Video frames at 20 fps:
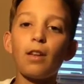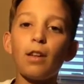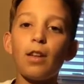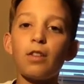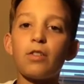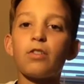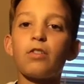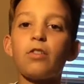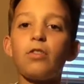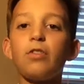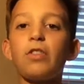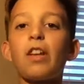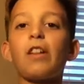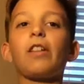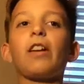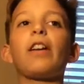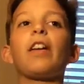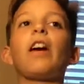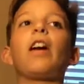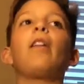it's Tuesday
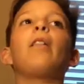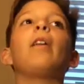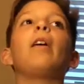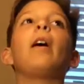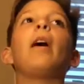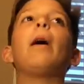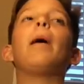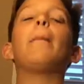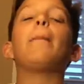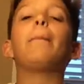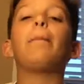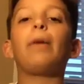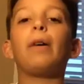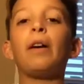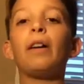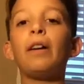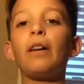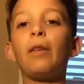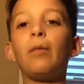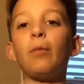right now
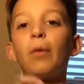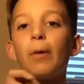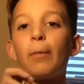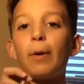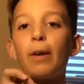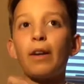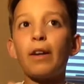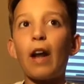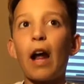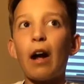but we went